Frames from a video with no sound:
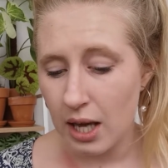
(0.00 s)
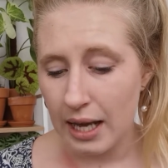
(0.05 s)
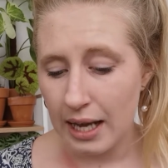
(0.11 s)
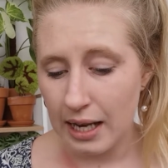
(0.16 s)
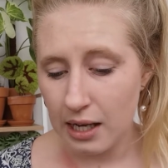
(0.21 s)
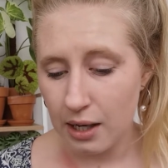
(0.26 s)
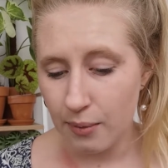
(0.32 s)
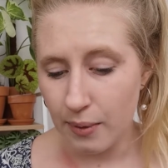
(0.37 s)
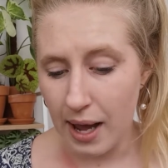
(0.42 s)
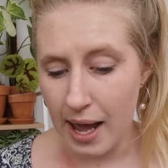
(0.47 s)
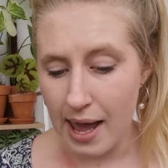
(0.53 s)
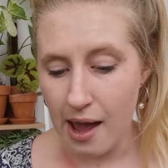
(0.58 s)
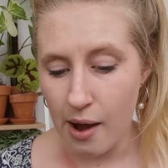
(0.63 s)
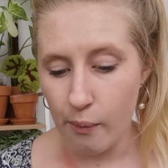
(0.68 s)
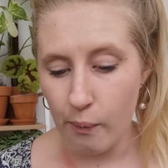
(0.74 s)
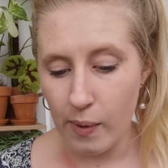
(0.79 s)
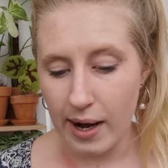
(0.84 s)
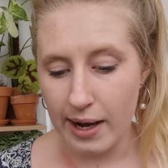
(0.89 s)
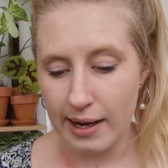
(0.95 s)
Anyway, I
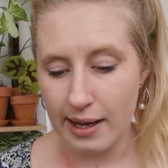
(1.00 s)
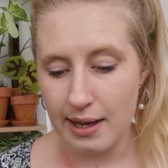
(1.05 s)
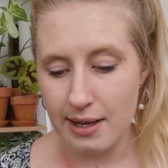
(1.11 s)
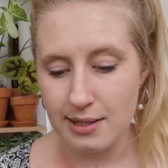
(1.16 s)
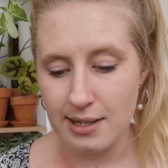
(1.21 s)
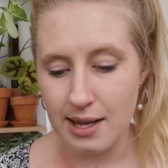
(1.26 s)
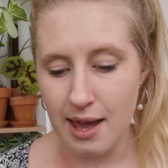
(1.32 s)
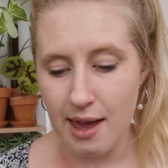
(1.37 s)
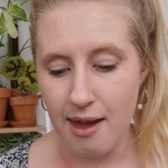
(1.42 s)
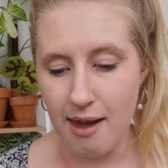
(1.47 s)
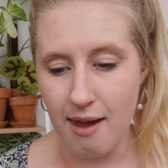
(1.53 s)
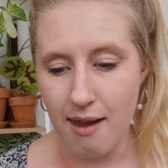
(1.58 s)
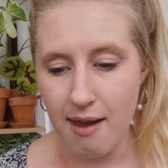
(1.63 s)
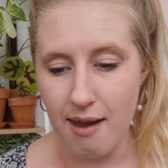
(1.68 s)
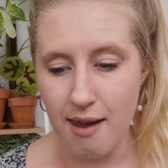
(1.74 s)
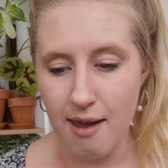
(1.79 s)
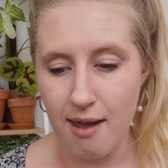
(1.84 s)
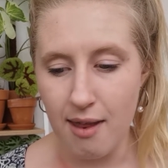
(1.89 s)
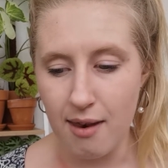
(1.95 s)
won it
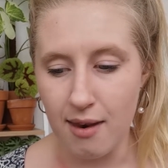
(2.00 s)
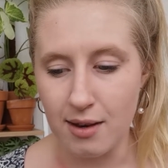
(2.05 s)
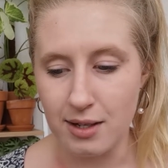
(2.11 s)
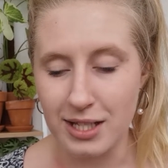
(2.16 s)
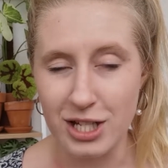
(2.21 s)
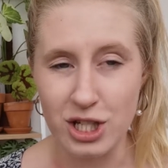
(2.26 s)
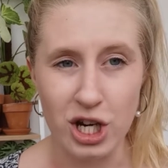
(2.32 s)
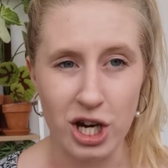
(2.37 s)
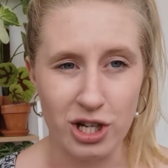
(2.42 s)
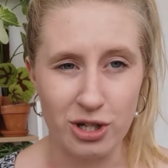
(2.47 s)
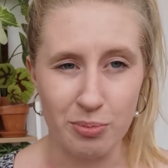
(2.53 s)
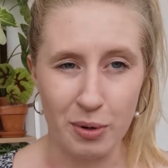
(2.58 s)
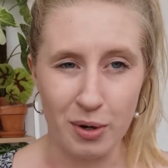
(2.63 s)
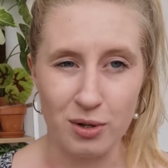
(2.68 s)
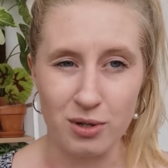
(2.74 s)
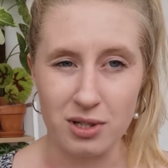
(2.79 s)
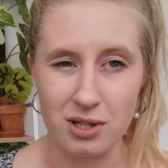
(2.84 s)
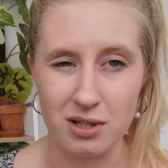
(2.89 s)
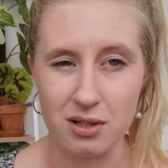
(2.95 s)
and they changed
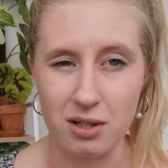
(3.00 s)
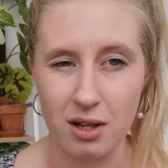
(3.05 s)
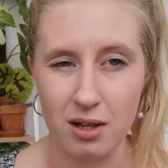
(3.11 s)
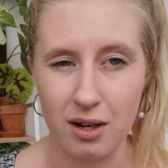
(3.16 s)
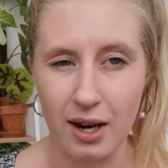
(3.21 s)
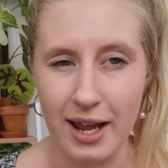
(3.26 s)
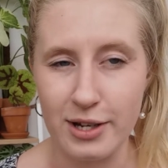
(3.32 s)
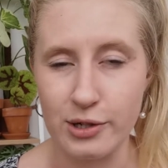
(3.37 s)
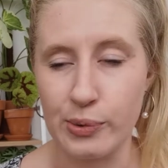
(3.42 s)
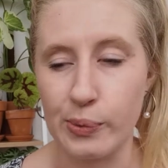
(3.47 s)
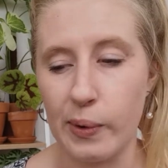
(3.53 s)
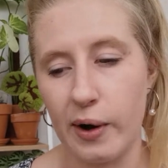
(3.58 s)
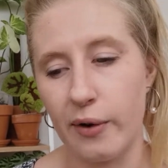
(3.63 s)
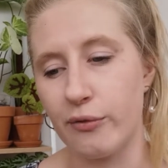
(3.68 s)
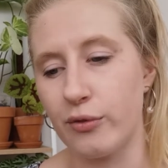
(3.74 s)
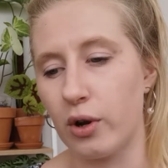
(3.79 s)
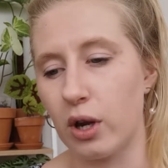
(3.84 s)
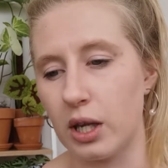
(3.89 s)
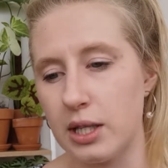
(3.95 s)
postage to like
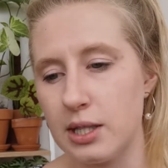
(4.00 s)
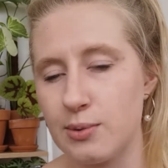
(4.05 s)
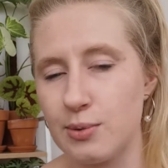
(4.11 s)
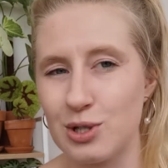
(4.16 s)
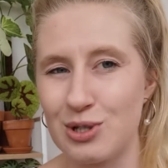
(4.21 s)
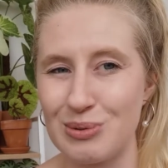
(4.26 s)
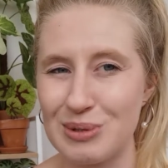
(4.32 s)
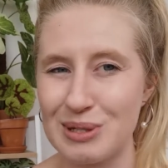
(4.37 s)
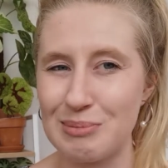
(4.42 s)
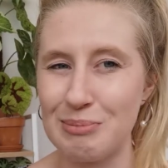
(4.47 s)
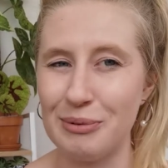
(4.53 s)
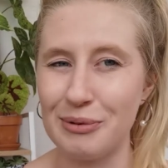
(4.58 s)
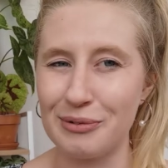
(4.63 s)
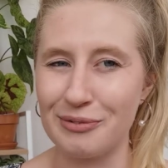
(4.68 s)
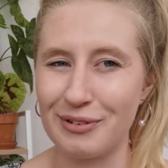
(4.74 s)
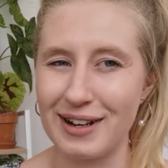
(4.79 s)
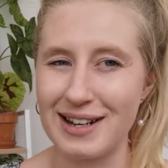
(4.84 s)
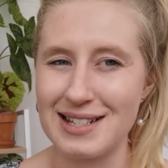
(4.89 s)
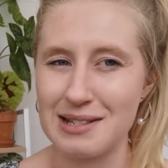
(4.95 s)
$12, which was more
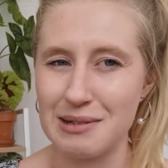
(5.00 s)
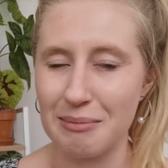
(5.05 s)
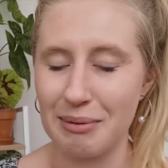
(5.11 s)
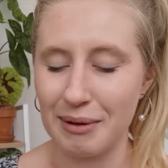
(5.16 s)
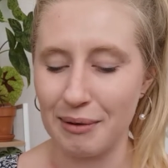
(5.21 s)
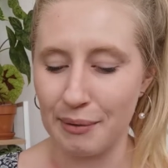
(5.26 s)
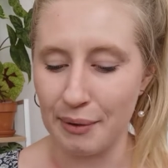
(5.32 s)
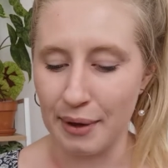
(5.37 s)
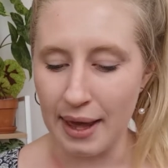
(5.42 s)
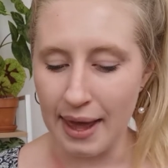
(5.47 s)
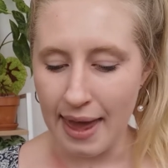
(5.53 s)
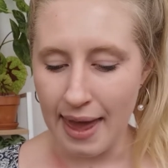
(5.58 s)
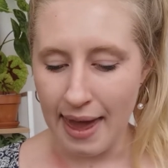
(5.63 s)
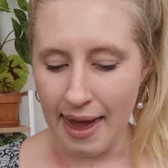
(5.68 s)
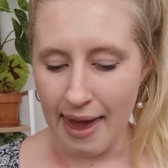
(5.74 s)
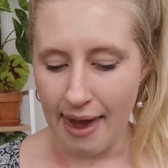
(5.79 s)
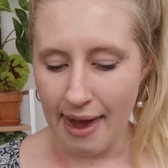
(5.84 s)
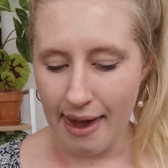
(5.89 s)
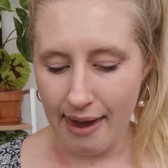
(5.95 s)
reasonable,
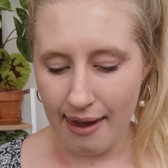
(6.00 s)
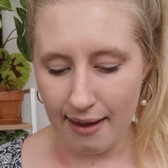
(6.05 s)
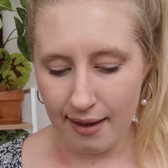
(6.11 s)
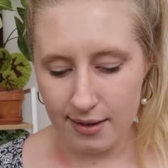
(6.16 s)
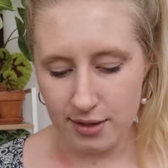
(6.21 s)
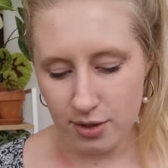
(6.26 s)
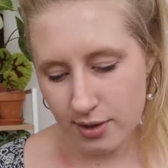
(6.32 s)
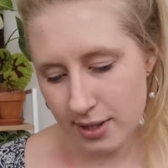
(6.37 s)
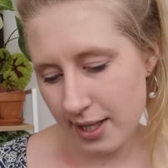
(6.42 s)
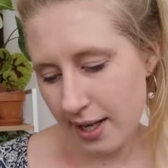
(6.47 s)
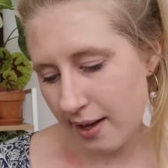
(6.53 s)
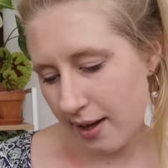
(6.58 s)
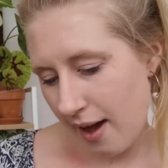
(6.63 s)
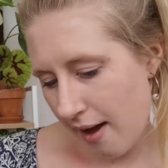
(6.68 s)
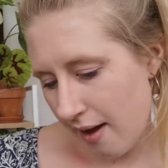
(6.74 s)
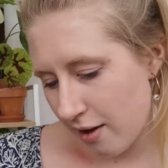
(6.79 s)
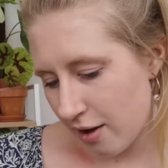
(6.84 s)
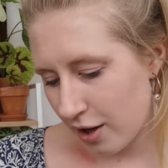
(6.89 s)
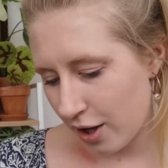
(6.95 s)
and so I was like,
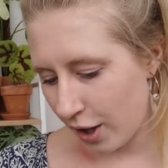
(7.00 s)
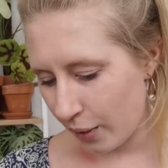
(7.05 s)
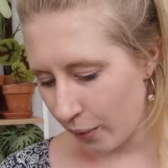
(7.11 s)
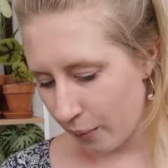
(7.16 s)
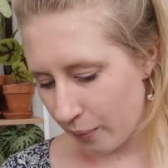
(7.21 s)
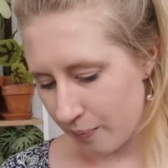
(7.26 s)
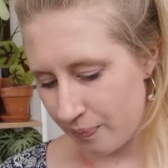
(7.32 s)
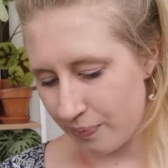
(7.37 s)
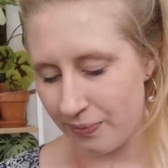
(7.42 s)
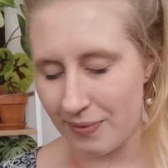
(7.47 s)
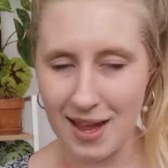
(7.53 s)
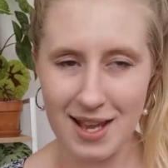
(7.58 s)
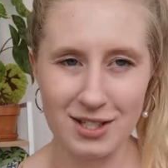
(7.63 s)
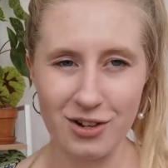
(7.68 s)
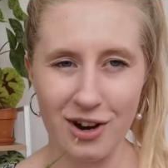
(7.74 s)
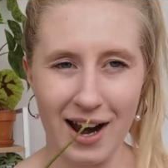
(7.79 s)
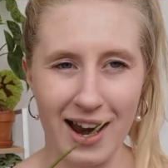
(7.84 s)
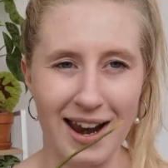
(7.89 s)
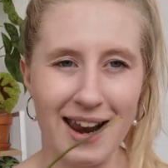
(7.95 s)
yeah, cool, that's
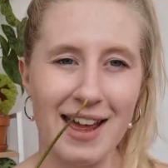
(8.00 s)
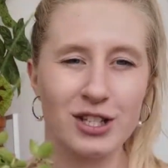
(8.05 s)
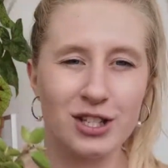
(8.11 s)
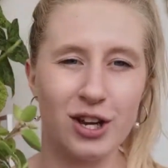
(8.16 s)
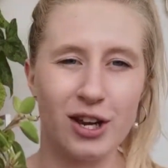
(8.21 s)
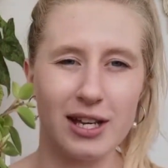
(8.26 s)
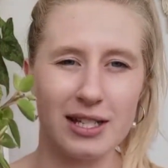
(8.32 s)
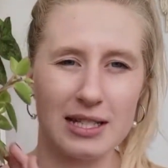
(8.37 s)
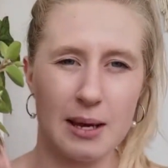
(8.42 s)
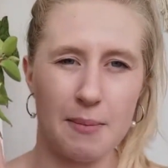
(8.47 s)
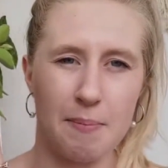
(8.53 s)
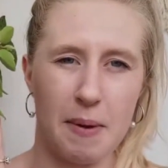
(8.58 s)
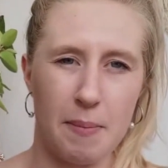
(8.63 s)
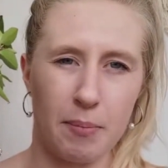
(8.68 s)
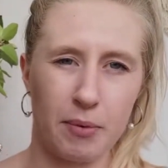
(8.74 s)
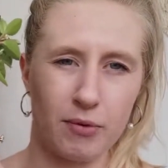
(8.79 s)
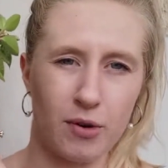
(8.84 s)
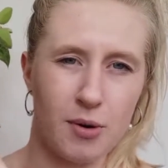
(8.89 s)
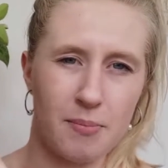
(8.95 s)
great. So it's a
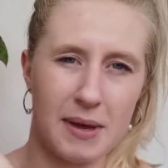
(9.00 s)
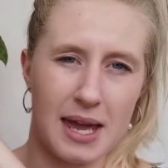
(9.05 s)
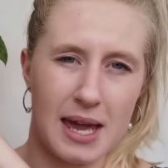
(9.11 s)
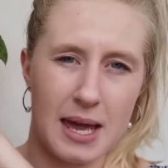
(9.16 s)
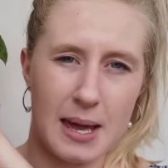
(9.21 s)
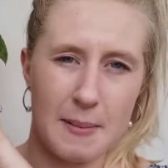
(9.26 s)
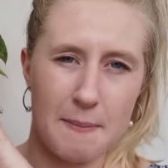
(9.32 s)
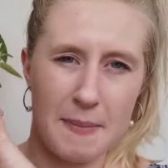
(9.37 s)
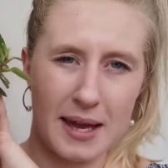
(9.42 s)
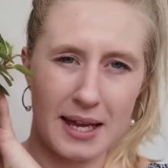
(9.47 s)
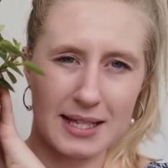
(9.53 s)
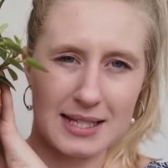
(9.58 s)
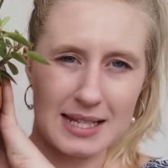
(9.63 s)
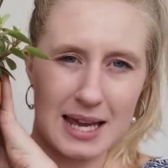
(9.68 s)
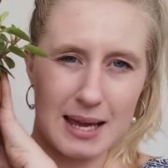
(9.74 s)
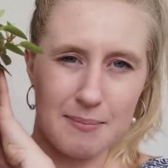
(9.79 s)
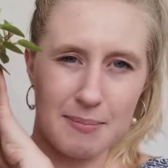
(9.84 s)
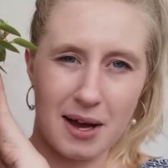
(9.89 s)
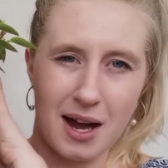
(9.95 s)
Pepperonomia
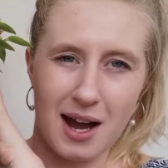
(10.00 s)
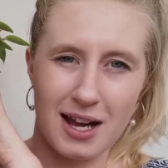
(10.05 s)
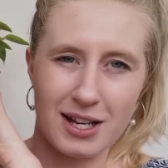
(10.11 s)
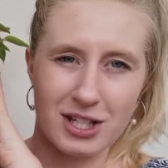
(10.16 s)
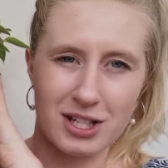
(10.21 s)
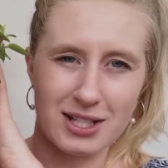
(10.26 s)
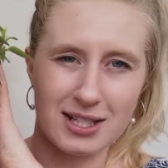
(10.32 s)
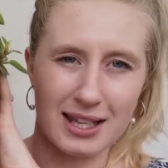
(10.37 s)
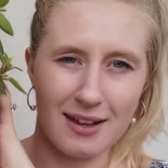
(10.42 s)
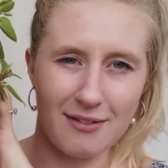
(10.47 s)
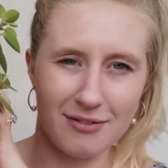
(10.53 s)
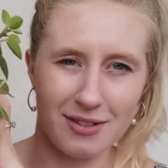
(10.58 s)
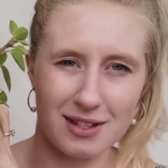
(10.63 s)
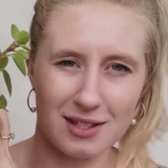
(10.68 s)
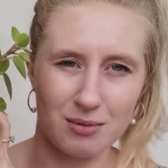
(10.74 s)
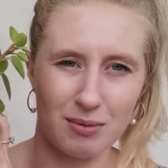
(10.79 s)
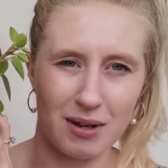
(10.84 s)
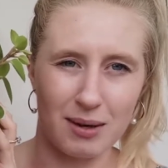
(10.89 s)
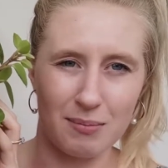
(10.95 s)
Pixie, but I just love
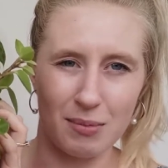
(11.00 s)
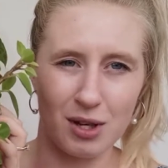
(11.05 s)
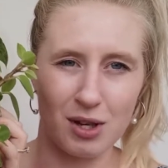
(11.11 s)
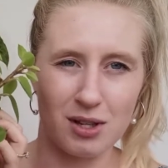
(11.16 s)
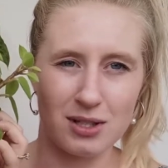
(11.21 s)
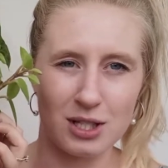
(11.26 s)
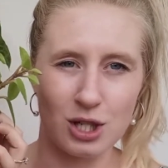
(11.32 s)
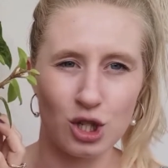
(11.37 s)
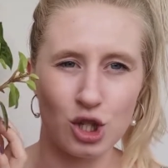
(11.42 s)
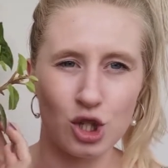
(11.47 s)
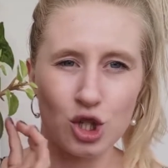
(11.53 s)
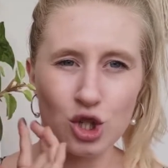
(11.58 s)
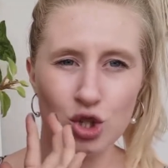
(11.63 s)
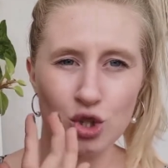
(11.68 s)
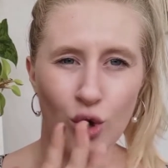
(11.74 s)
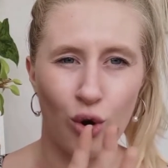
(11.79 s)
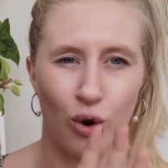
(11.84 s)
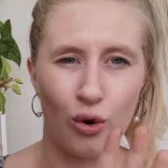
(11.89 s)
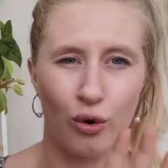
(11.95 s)
this one because it's
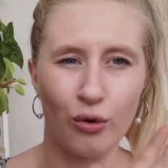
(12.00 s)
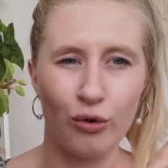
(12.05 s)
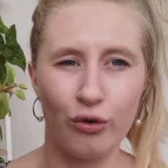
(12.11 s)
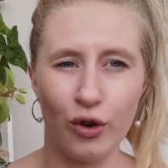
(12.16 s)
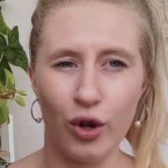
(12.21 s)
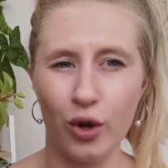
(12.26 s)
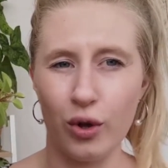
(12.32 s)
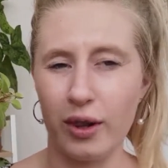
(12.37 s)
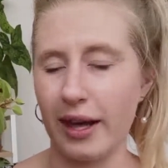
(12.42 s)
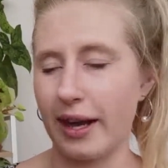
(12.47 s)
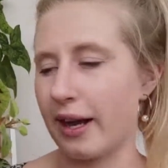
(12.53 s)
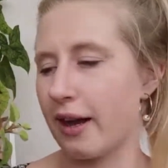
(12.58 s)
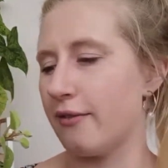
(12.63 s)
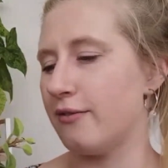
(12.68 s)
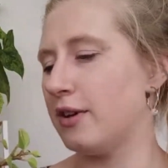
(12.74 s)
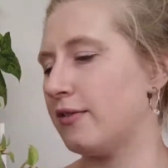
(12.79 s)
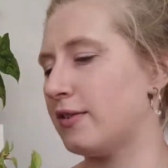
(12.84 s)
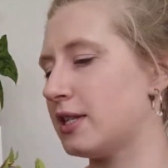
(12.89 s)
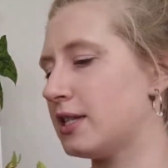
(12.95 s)
so full. Like,
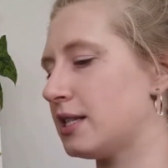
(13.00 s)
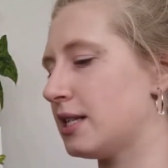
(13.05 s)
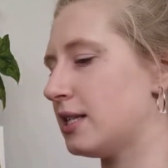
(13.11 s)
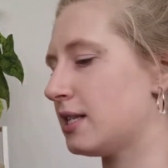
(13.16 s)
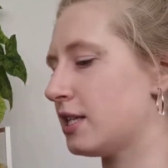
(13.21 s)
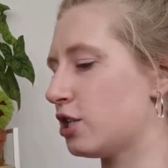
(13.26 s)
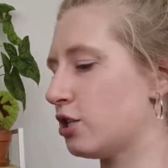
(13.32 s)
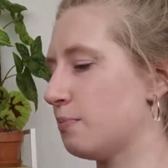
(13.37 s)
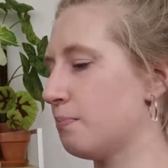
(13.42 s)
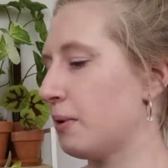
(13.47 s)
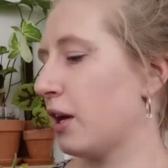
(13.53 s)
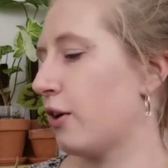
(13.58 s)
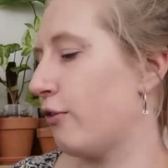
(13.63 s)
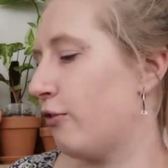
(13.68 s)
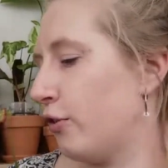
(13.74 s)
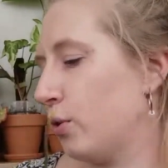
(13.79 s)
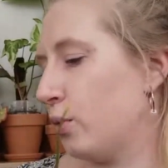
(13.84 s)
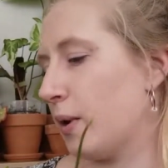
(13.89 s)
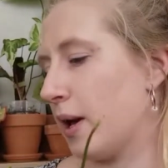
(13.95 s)
I've never seen such a big
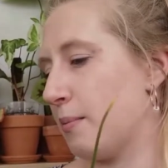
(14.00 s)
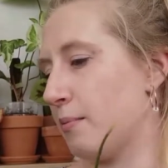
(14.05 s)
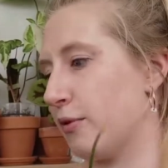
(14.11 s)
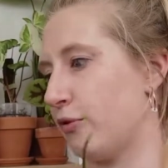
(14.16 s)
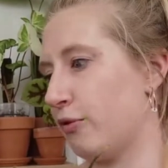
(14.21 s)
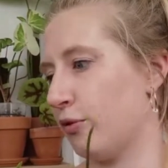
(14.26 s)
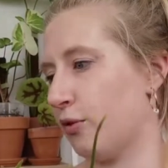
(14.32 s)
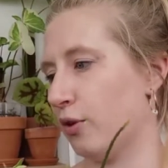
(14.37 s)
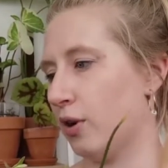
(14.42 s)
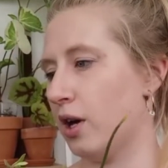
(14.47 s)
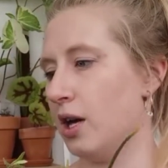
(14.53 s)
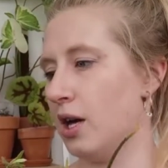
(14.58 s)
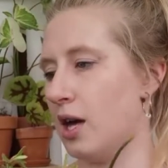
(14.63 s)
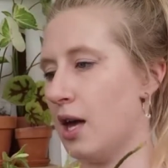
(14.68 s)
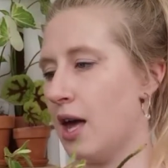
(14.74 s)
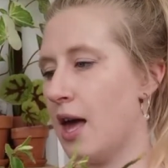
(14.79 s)
full one before.